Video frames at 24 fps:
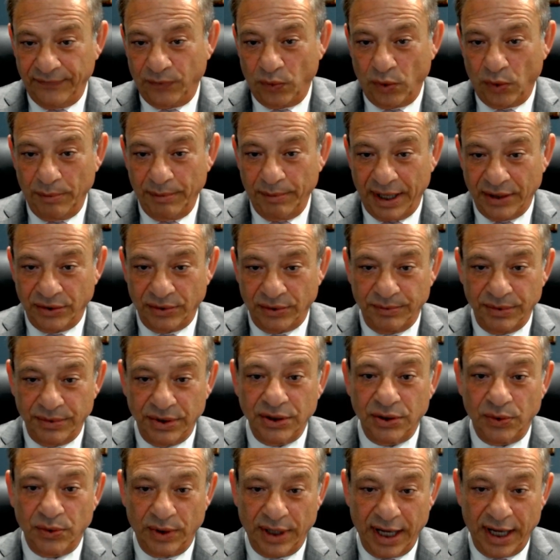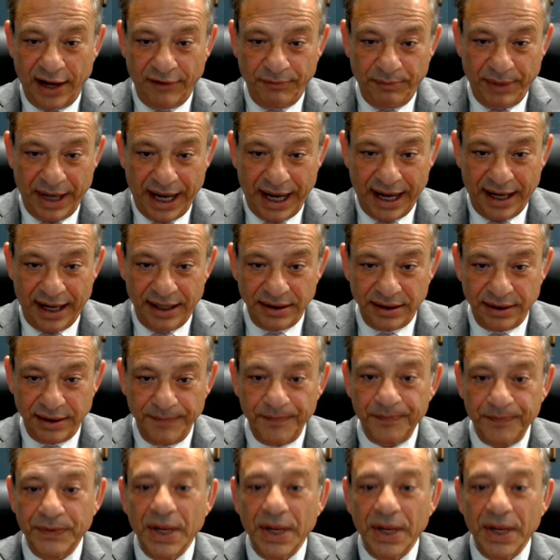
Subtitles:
4 bedrooms, 2.5 baths,